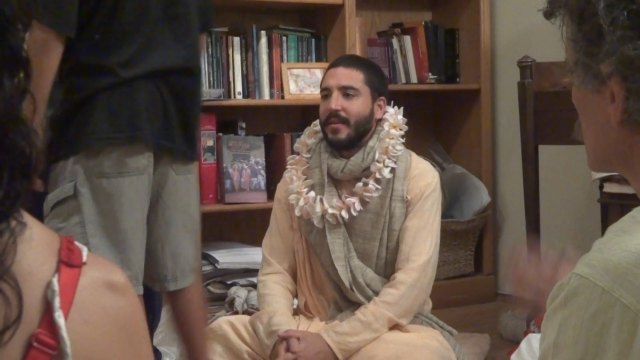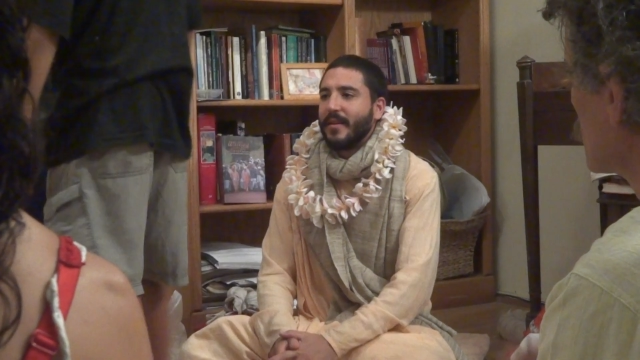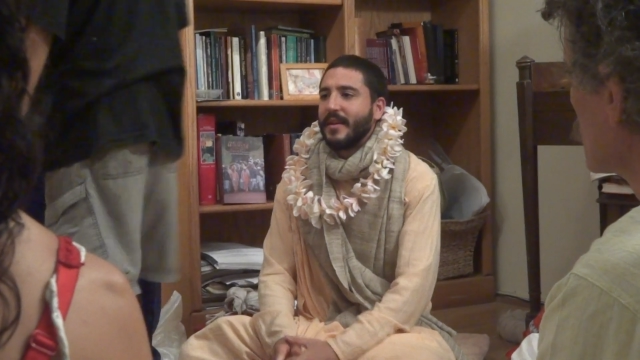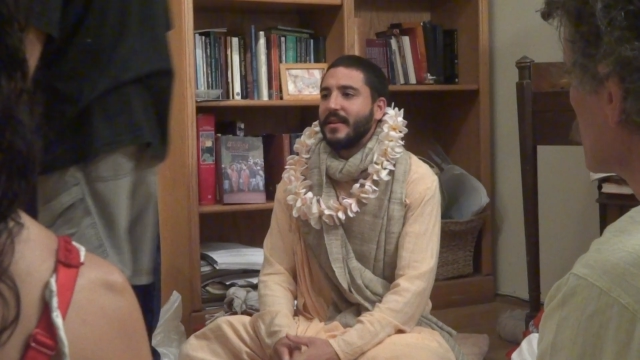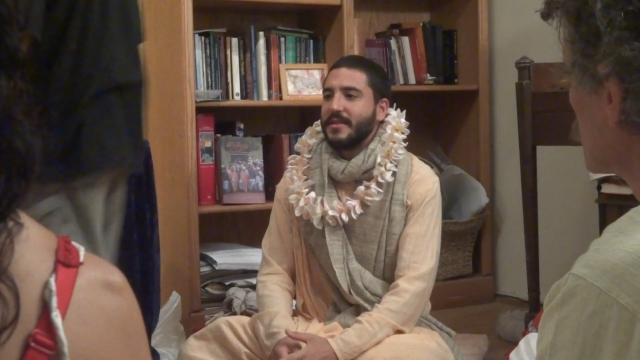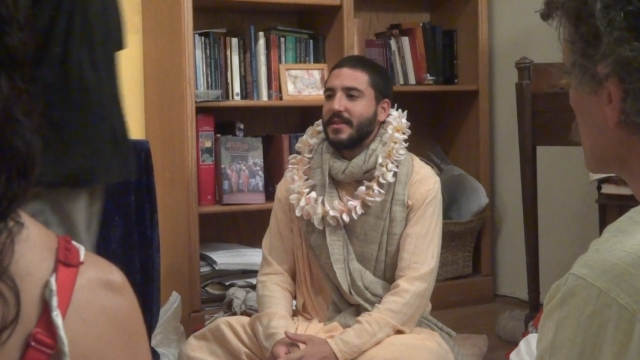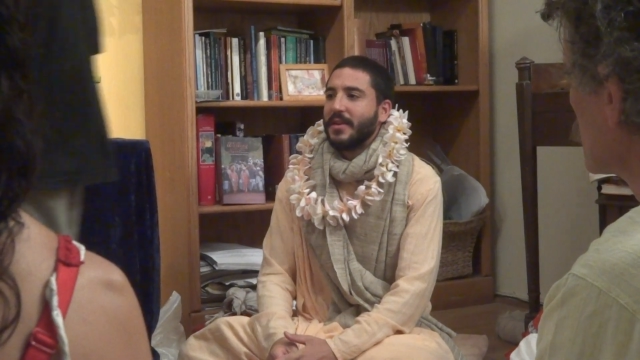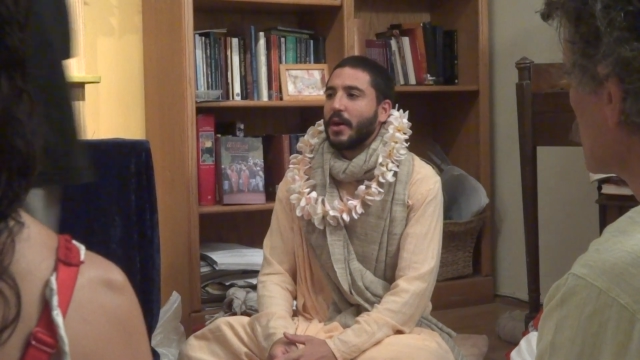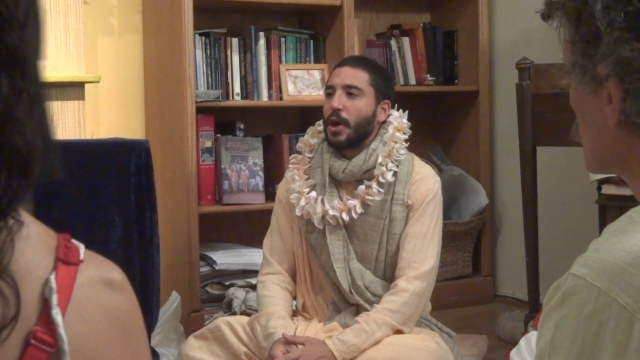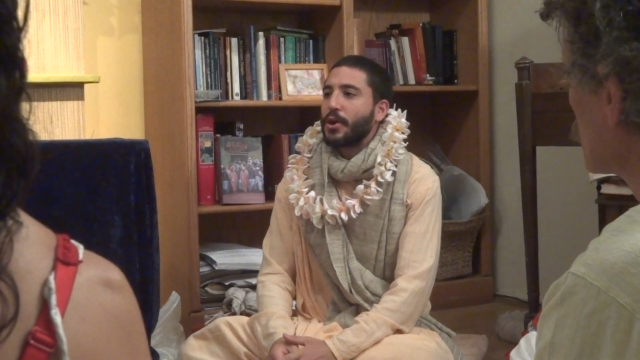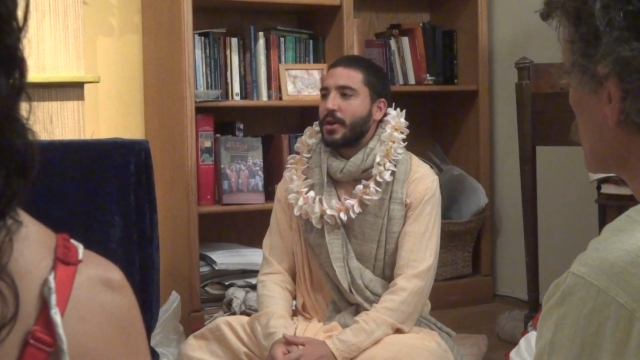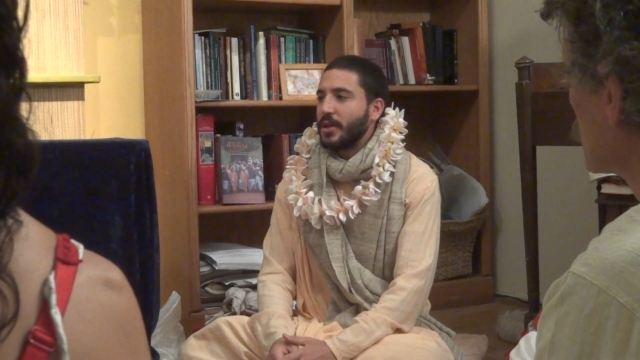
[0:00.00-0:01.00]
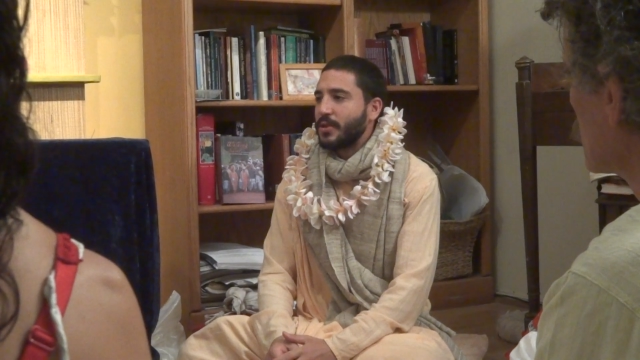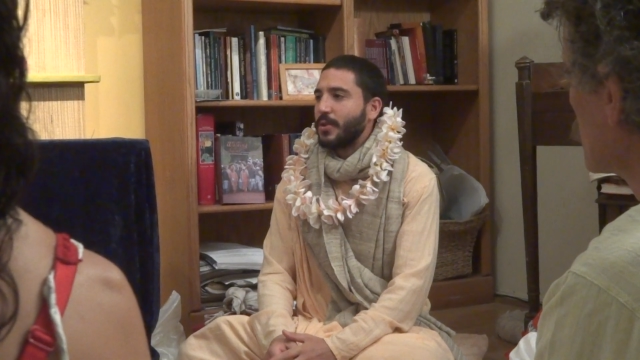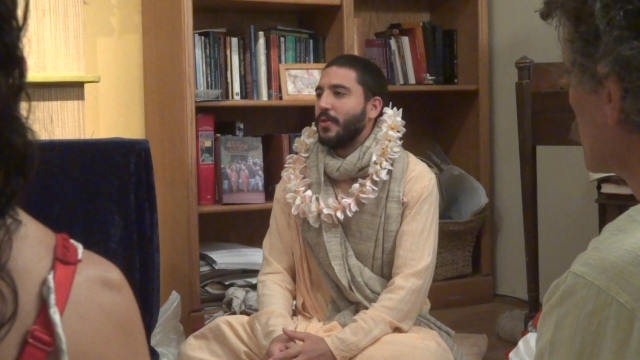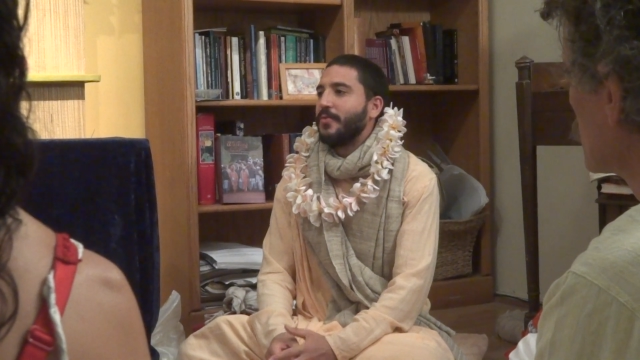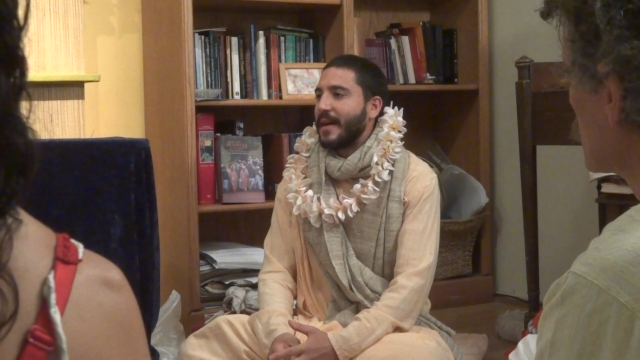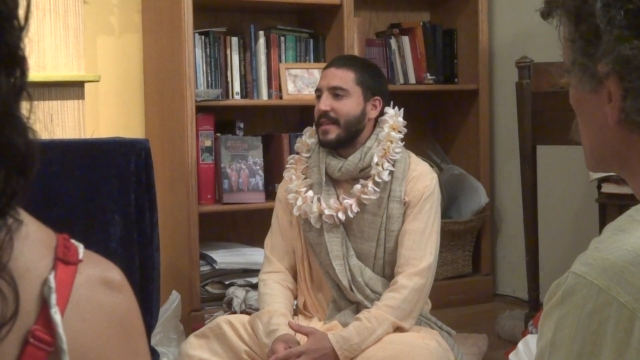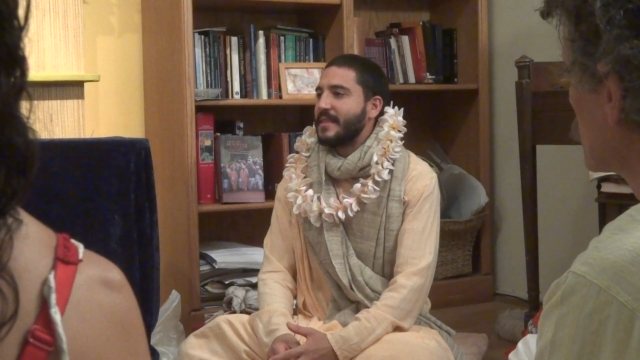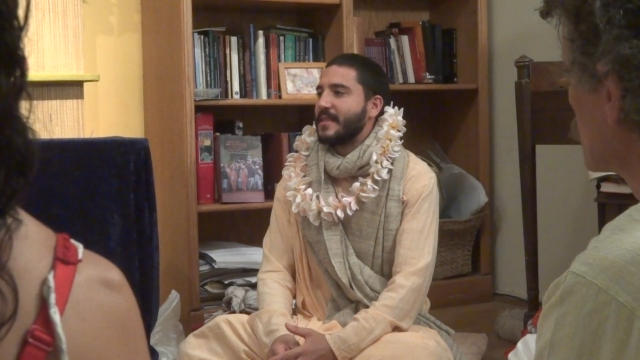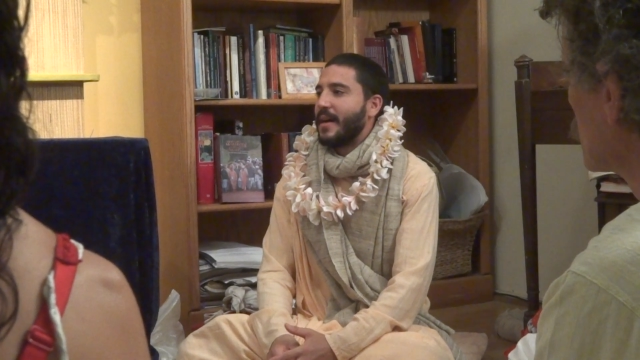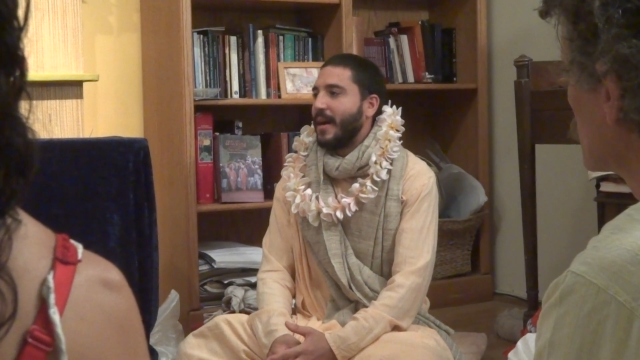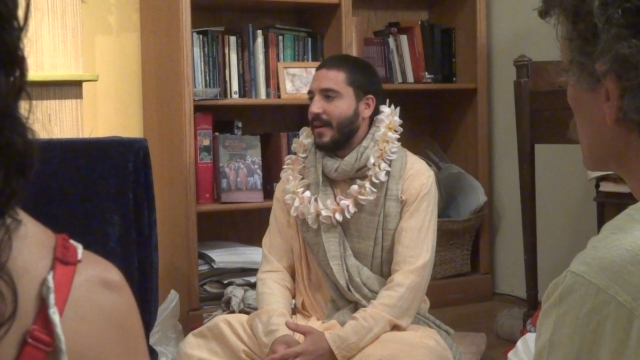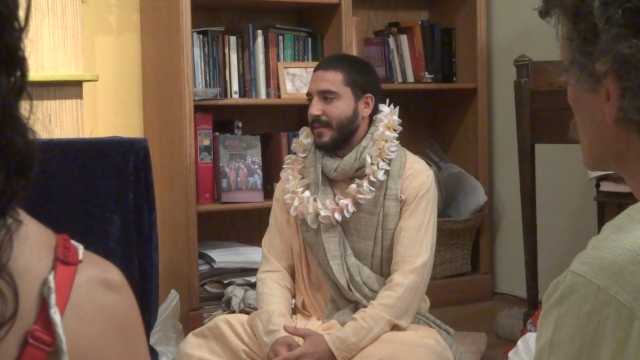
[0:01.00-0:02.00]
is raso
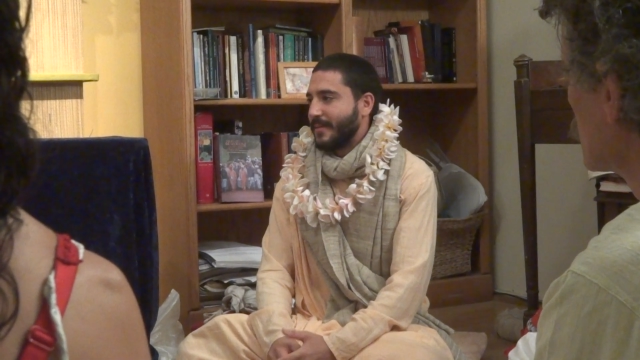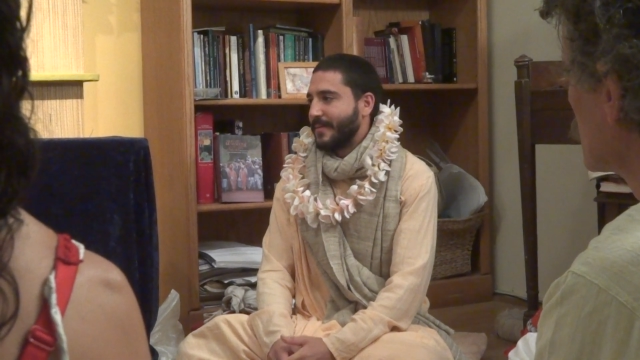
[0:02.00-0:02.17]
vaisaha,